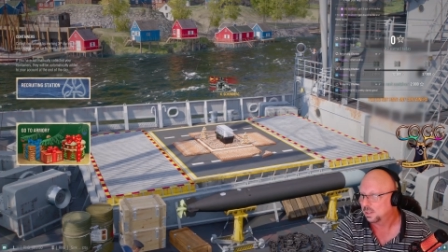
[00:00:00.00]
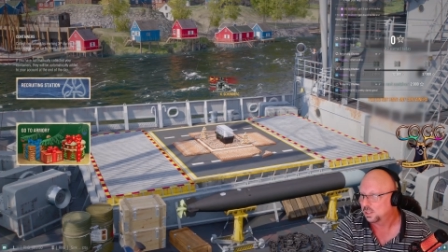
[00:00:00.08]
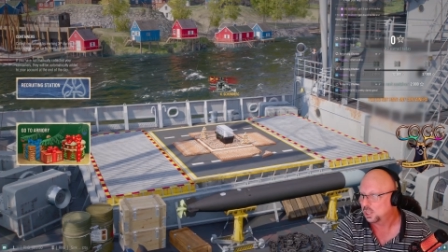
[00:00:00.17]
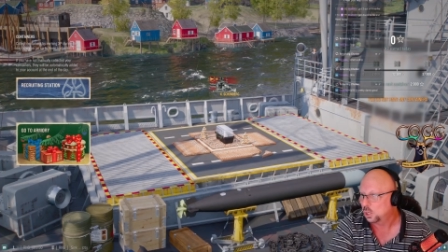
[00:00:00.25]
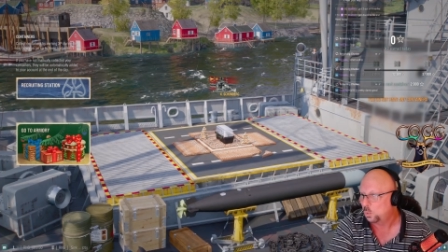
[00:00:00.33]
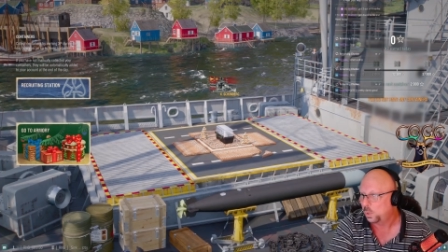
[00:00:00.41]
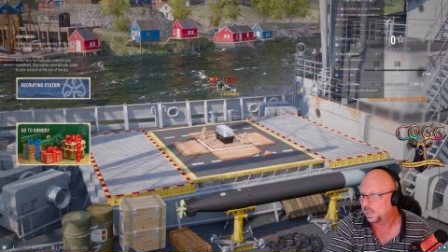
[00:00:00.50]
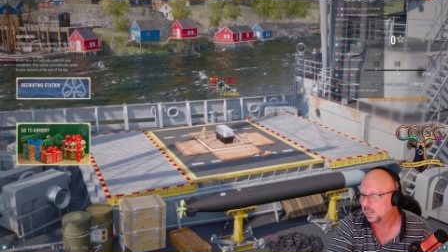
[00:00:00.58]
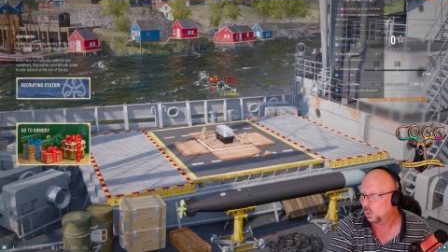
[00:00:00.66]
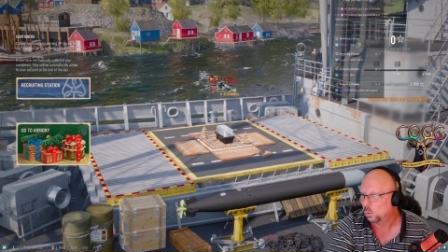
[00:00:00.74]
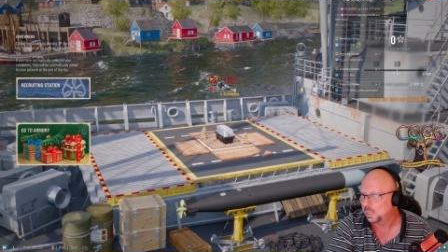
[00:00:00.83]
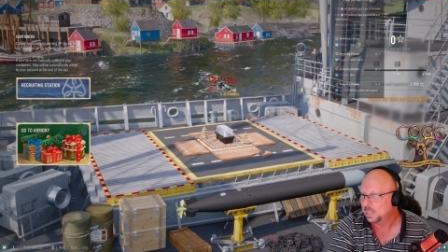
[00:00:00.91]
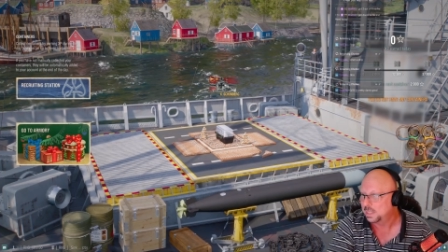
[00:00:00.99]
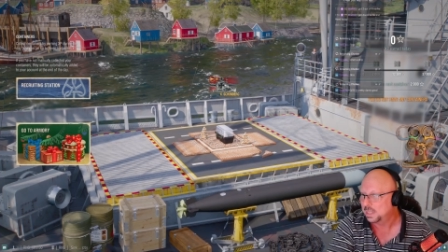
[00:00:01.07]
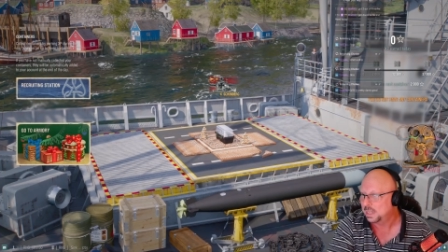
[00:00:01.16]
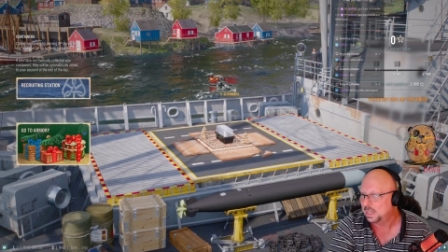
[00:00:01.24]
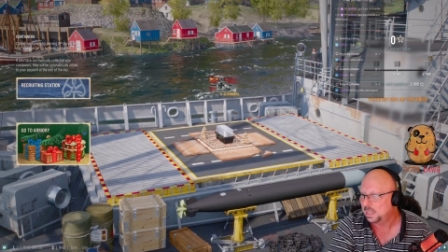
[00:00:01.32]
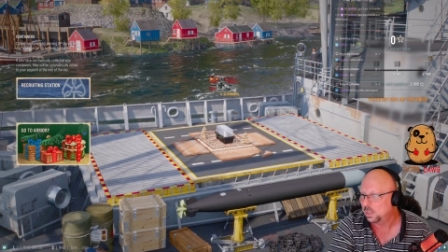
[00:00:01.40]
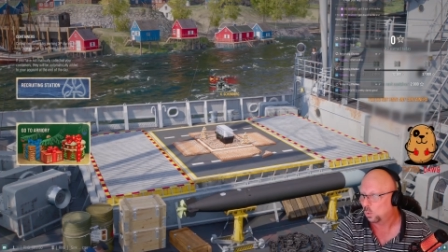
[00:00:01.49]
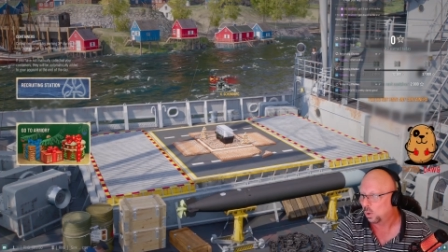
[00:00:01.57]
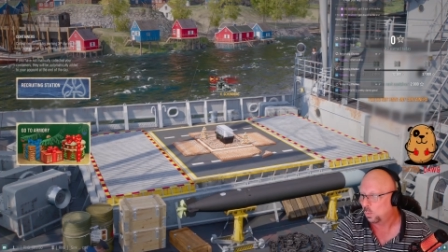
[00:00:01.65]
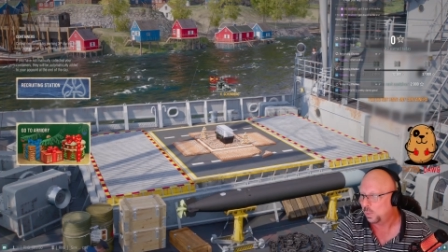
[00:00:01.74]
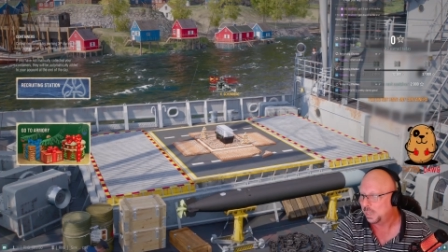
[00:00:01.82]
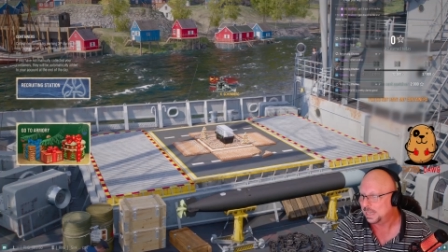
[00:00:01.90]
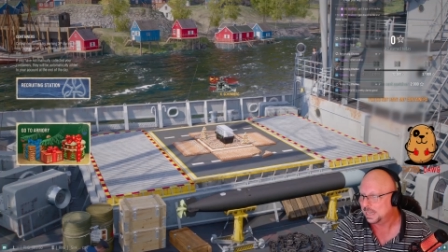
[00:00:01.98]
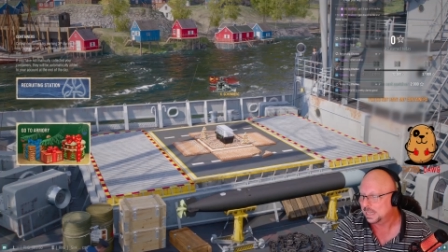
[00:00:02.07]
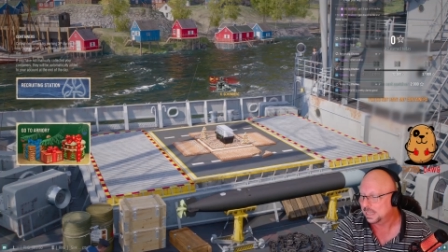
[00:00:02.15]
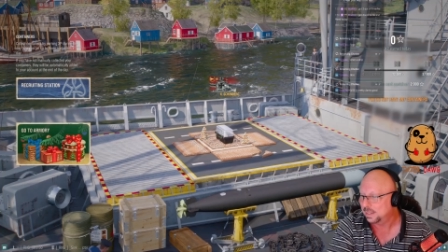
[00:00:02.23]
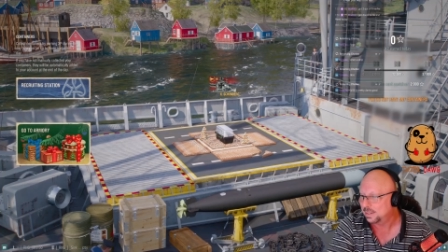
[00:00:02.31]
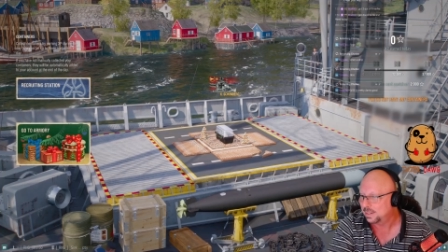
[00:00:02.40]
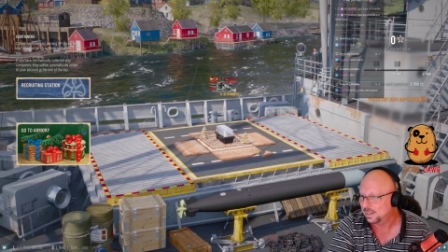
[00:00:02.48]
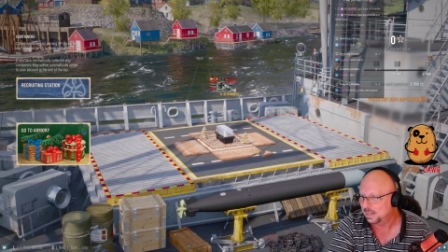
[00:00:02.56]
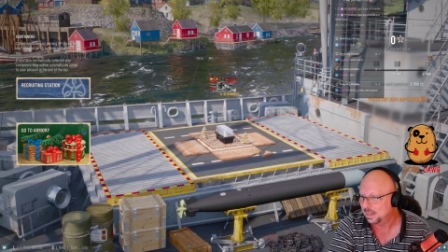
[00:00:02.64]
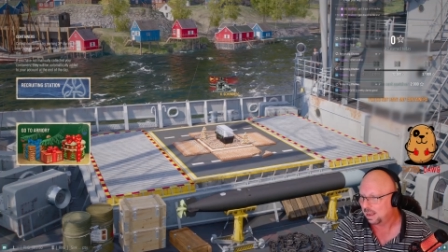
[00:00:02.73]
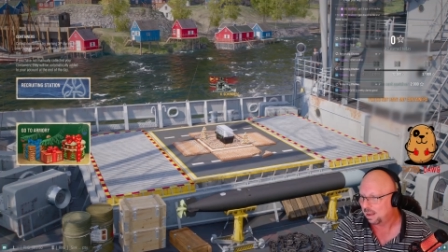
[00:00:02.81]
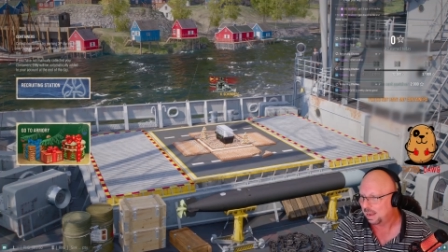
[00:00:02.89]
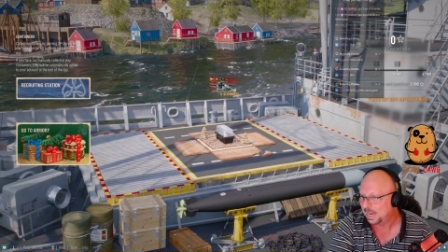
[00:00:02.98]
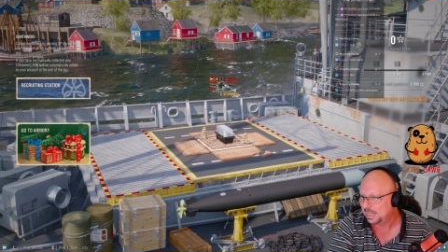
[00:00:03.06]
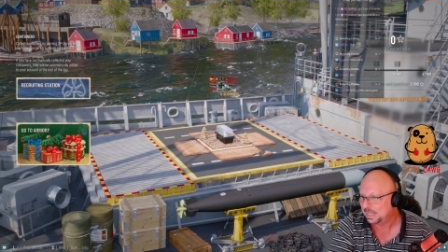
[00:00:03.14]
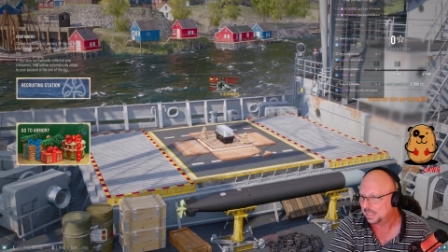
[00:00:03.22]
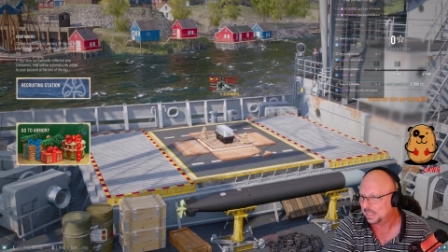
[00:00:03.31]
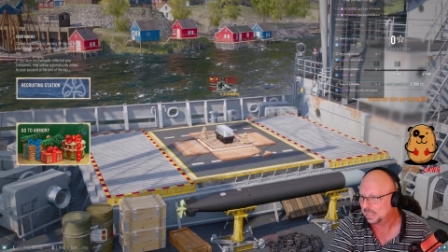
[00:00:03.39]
So we can only see what we did tonight.